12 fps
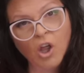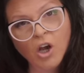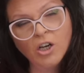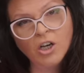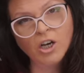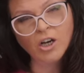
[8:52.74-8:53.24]

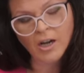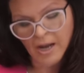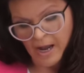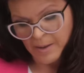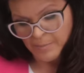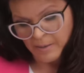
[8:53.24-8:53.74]
longer,
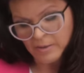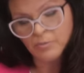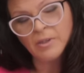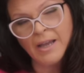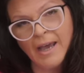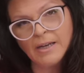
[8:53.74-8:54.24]
I probably
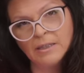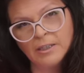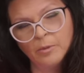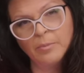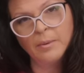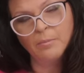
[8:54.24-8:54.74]
would add a
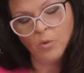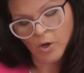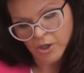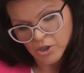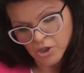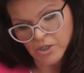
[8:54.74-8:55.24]
little bit
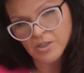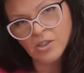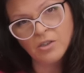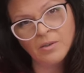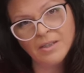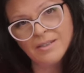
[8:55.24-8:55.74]
more just
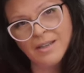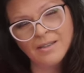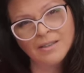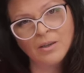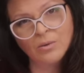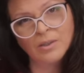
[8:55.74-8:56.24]
to extend
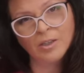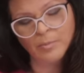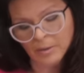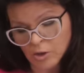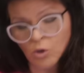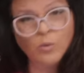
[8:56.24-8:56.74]
it out a little
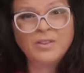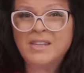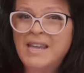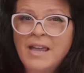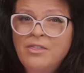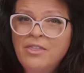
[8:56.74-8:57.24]
bit. You don't want
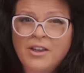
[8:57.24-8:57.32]
the end